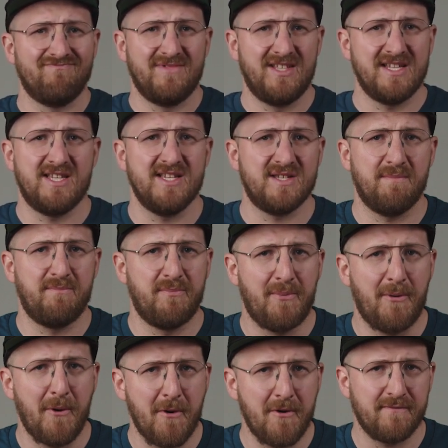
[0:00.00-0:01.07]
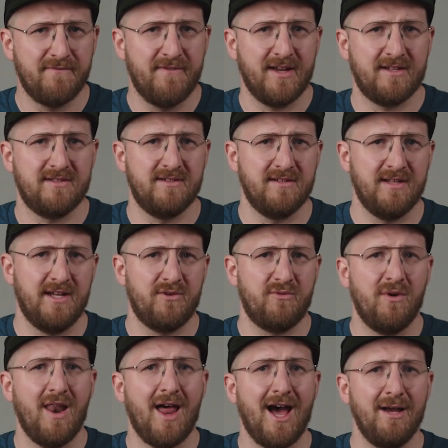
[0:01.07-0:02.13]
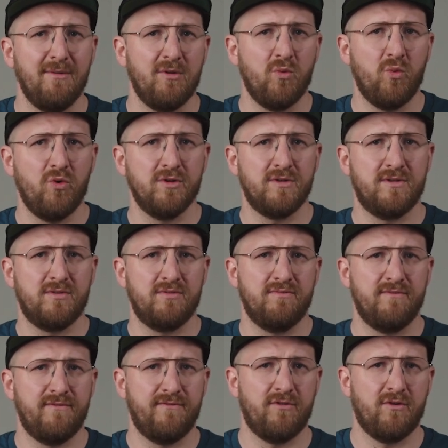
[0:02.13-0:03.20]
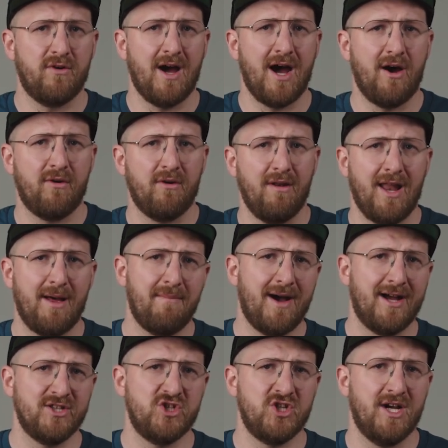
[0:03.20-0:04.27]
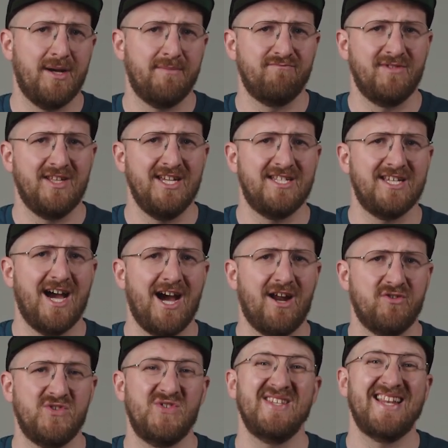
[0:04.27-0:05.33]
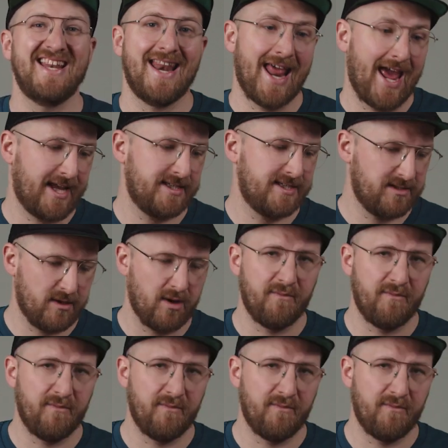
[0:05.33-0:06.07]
this is a perfect and reliable wood for our La Mancha guitars necks,